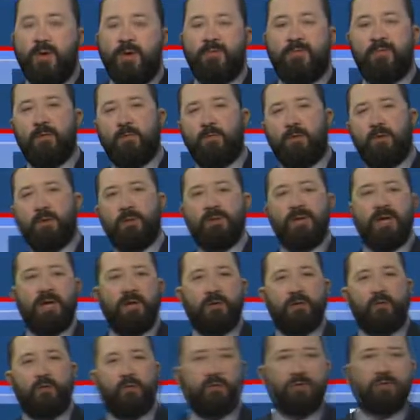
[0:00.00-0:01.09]
If you're wanting to be
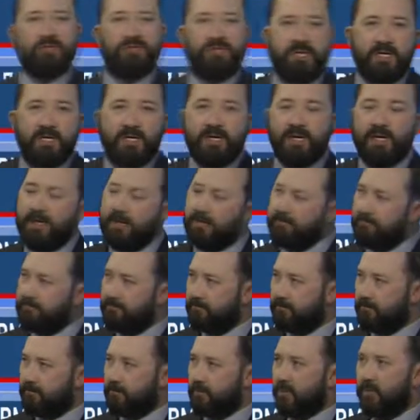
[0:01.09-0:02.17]
outdoors today,
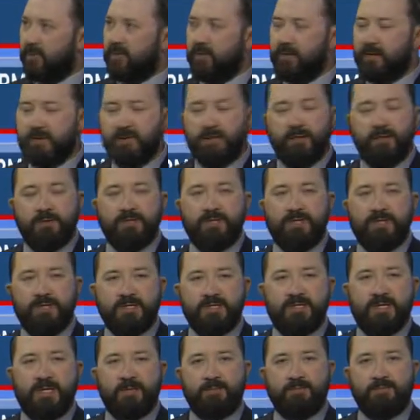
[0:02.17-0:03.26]
well, the good news is
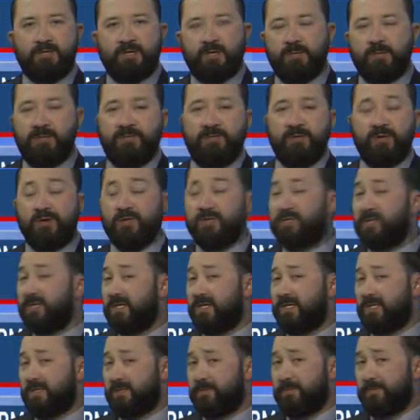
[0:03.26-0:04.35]
temps are going to be very
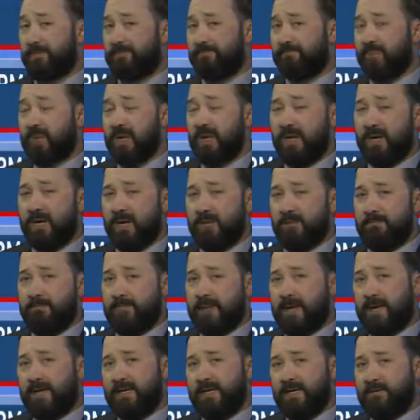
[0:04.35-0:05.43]
seasonable.
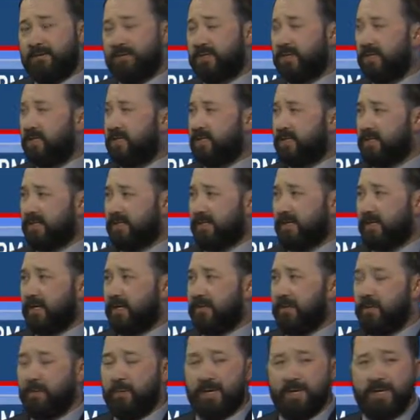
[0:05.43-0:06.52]
Bad news is it's going to
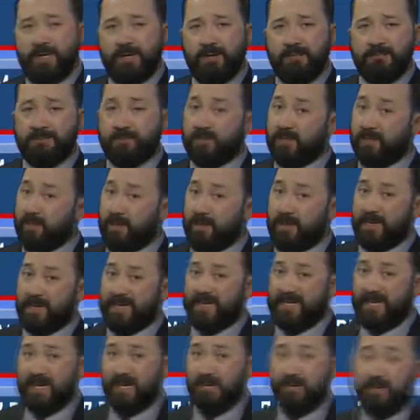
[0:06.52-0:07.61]
be windy. It's going to be about
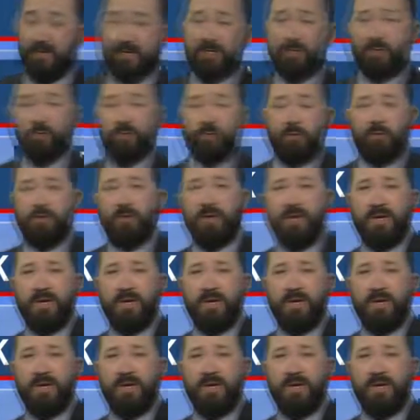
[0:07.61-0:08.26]
10 degrees cooler than